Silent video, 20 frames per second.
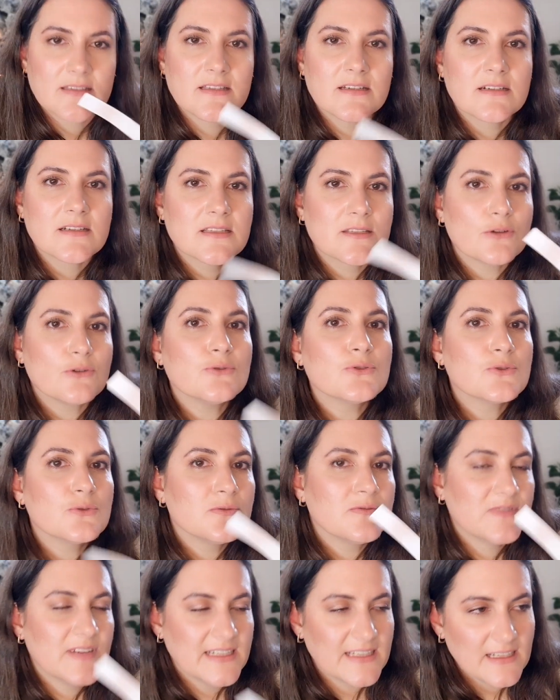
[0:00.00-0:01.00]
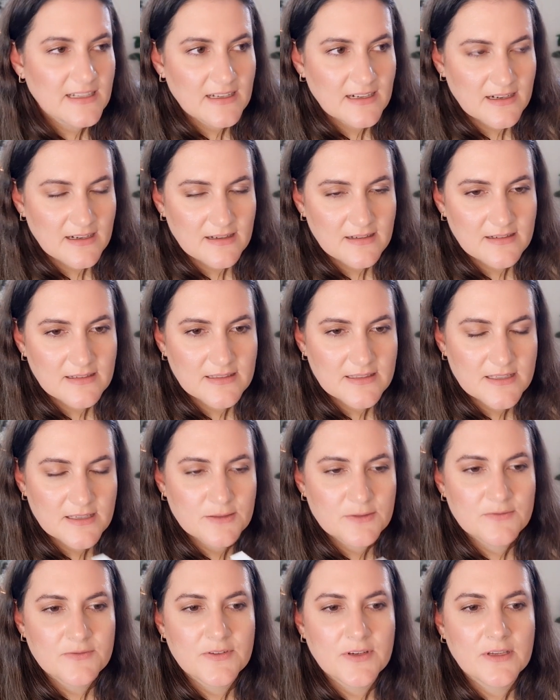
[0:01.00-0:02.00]
There is also vanilla in
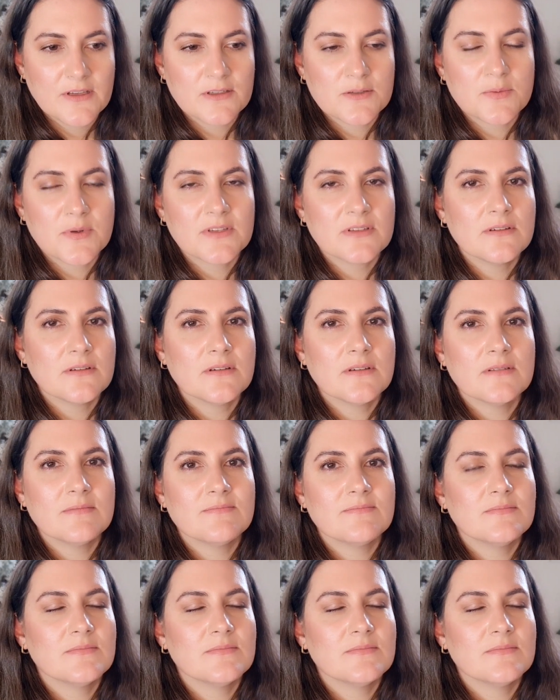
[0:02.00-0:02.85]
this fragrance, but